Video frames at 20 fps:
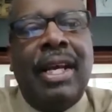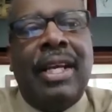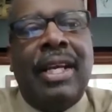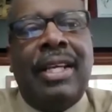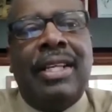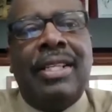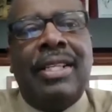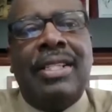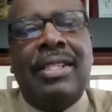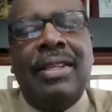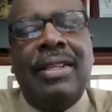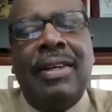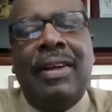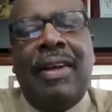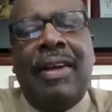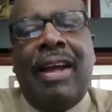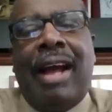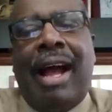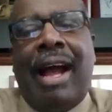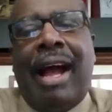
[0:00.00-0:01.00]
is
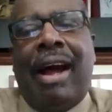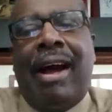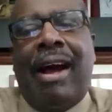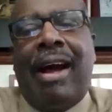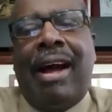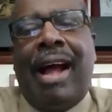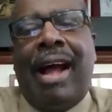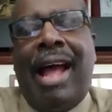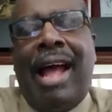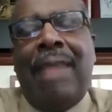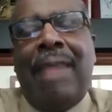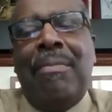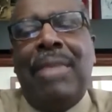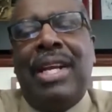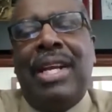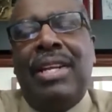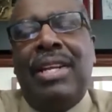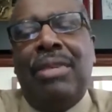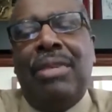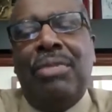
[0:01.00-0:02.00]
I
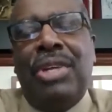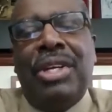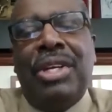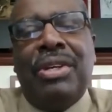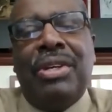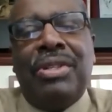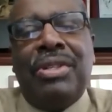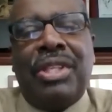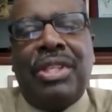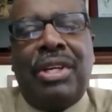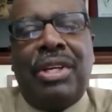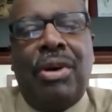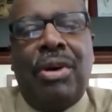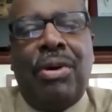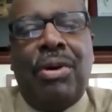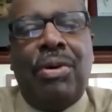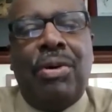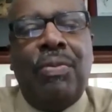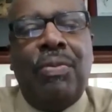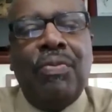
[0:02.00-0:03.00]
met him years
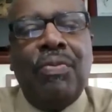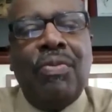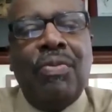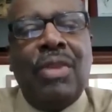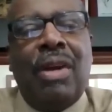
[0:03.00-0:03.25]
ago